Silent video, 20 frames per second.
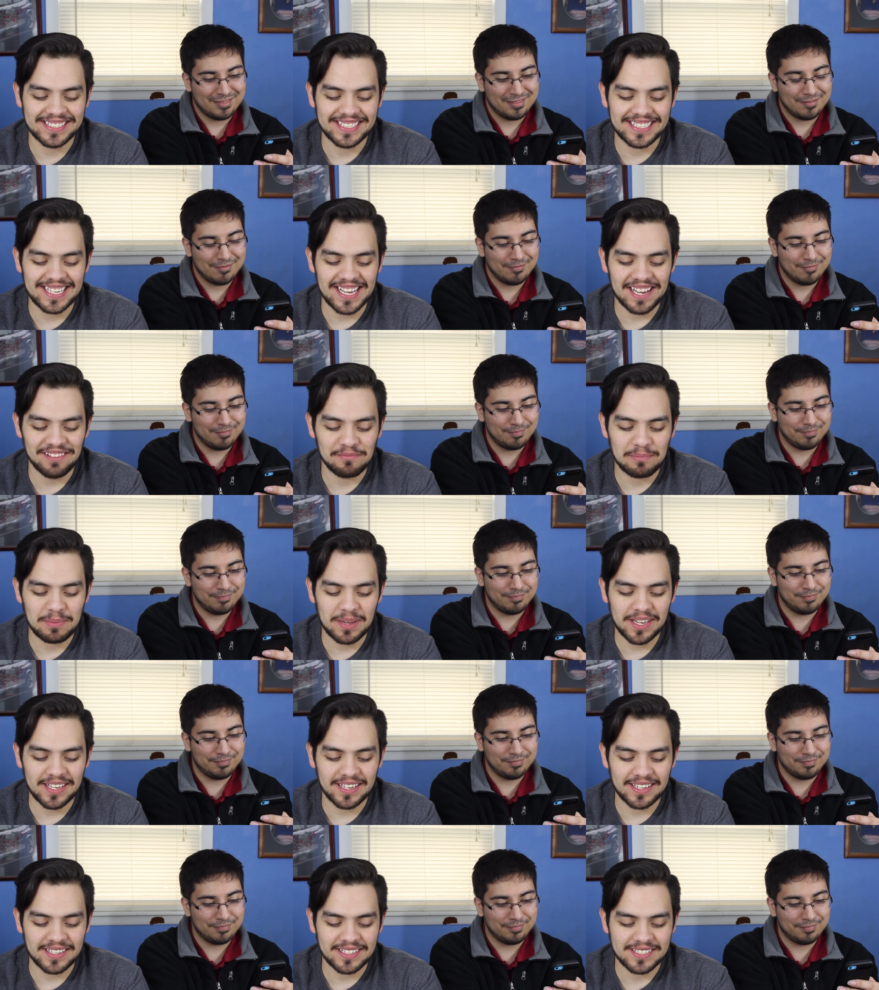Speaker 1: The Dav
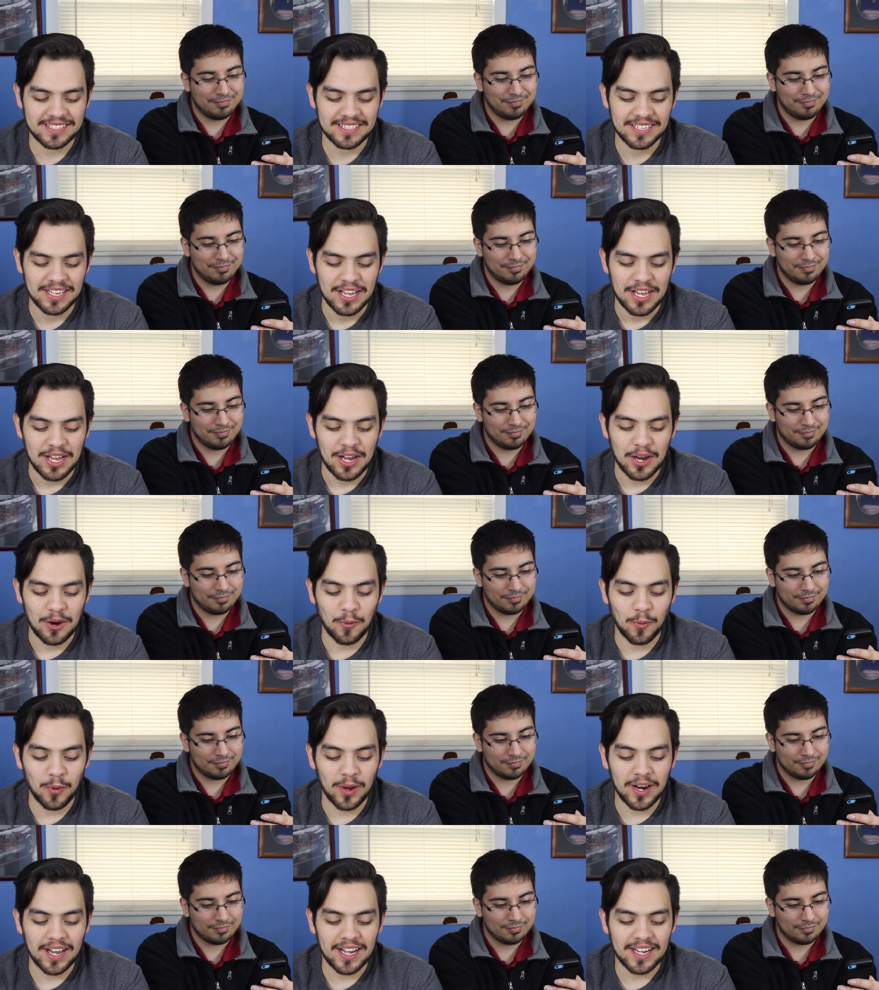Banks.
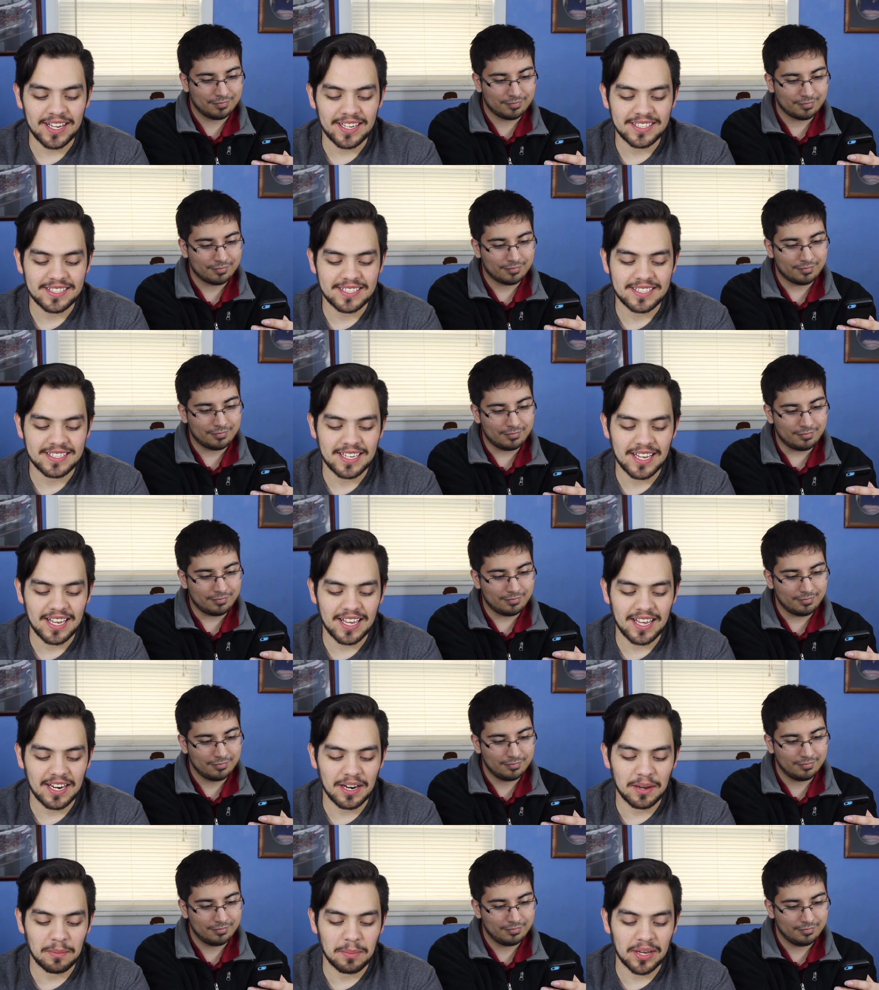When I
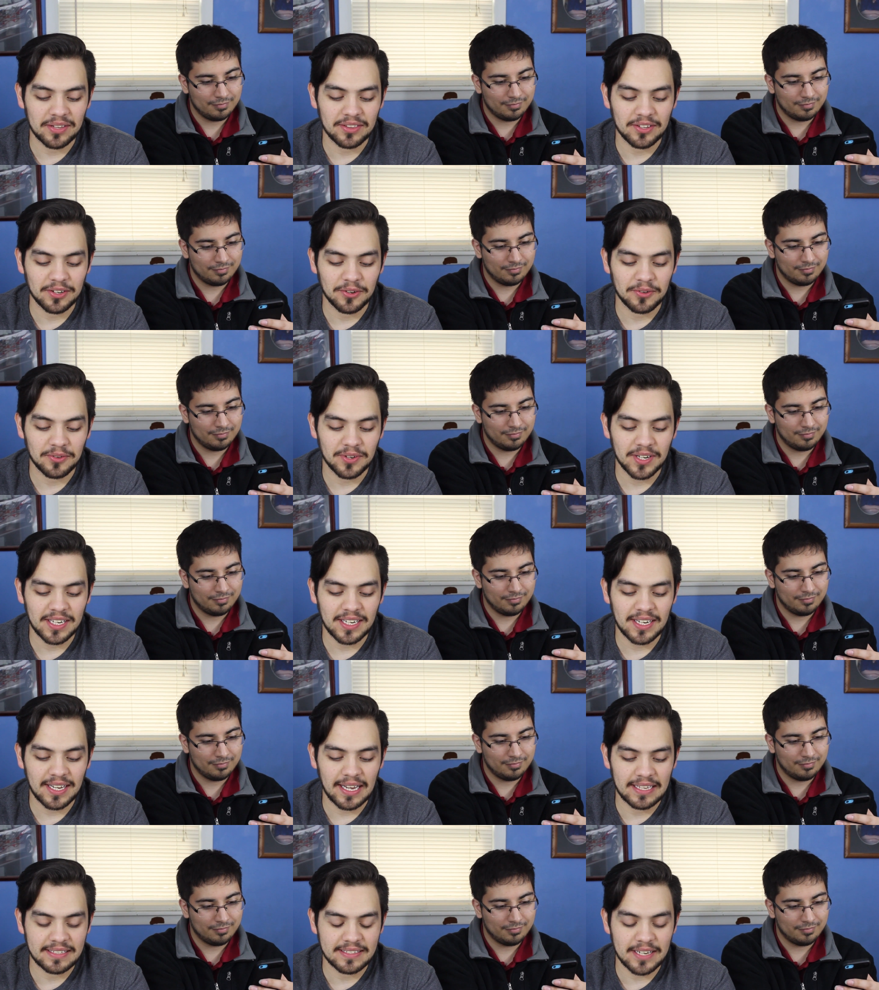said about the Grey
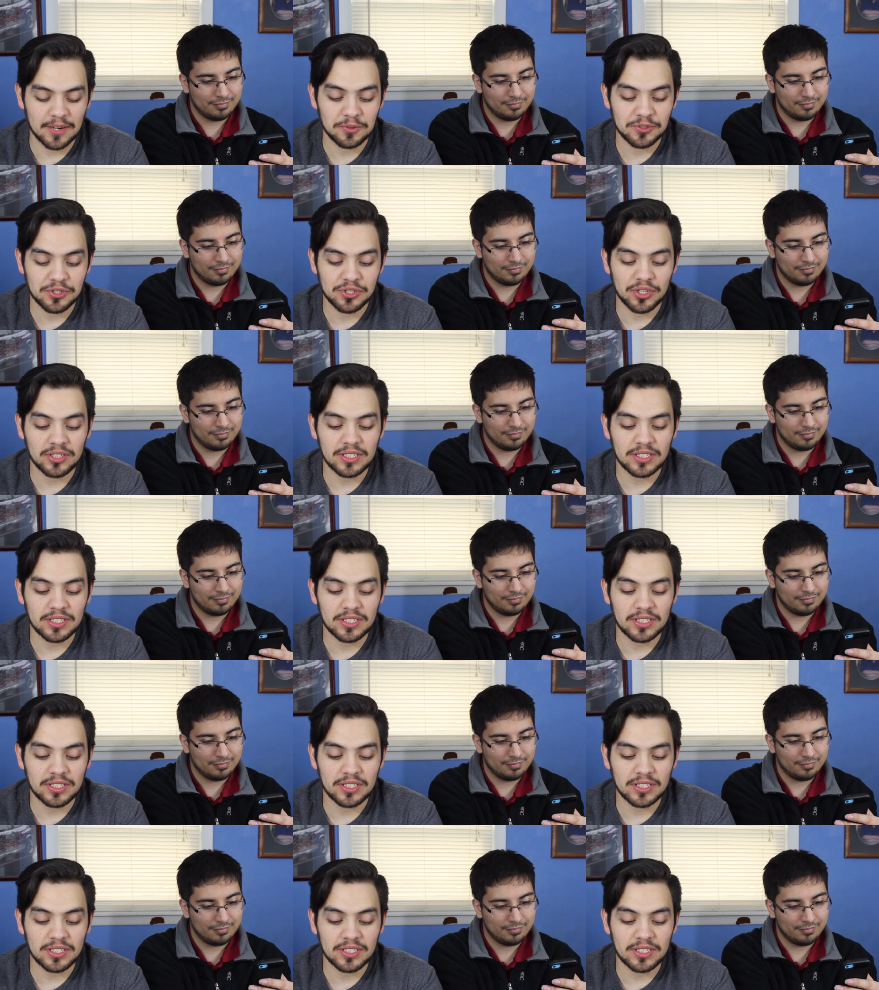Knights, I was